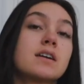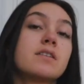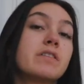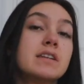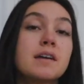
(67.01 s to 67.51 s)

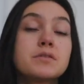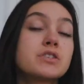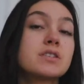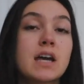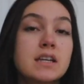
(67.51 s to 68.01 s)
of the day was
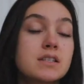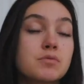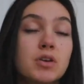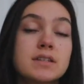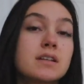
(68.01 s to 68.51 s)
just I just
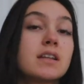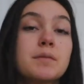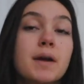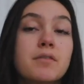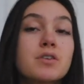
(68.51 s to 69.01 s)
wanted to clean
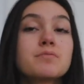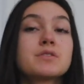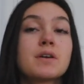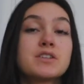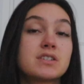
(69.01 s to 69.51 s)
my room
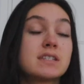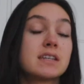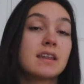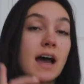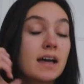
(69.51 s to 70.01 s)
so I just
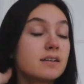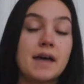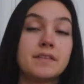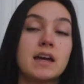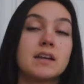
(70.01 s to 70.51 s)
did that
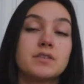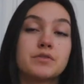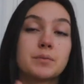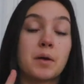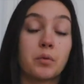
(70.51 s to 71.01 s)
and then
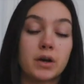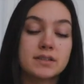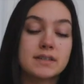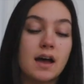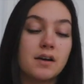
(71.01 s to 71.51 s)
for my work
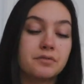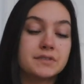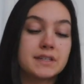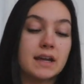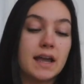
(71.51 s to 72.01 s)
stuff
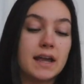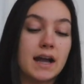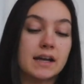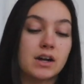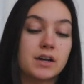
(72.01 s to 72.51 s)
today
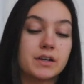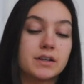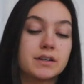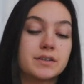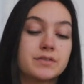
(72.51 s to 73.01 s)
I gotta